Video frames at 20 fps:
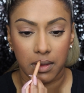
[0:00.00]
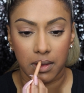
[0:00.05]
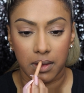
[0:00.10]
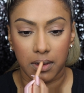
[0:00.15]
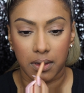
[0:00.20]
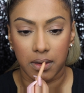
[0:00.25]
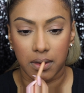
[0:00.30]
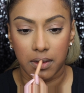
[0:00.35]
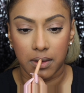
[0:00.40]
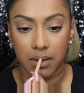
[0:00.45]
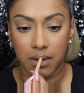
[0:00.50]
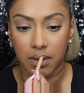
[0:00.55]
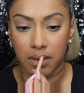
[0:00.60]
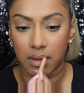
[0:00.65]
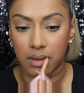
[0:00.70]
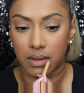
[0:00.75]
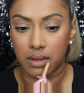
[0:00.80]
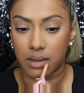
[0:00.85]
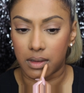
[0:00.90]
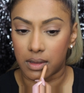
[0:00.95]
I do
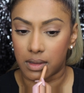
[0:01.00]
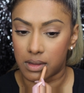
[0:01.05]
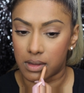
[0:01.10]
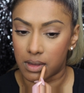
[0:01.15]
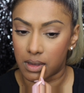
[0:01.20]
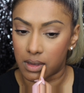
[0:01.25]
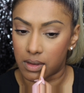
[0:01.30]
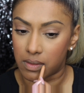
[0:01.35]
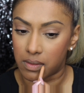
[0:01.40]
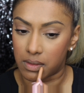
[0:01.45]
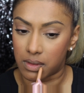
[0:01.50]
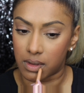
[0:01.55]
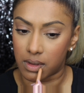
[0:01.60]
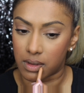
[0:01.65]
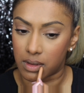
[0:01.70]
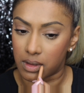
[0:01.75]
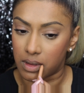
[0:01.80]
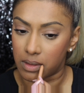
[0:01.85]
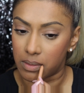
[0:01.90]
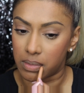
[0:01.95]
it because I have
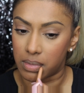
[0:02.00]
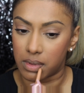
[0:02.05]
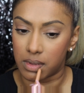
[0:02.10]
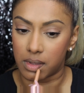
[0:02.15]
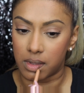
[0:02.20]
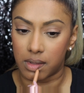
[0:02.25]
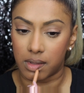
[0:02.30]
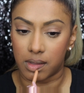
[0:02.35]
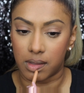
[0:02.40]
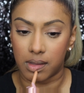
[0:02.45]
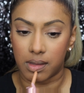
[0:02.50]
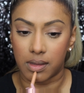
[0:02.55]
dark lips.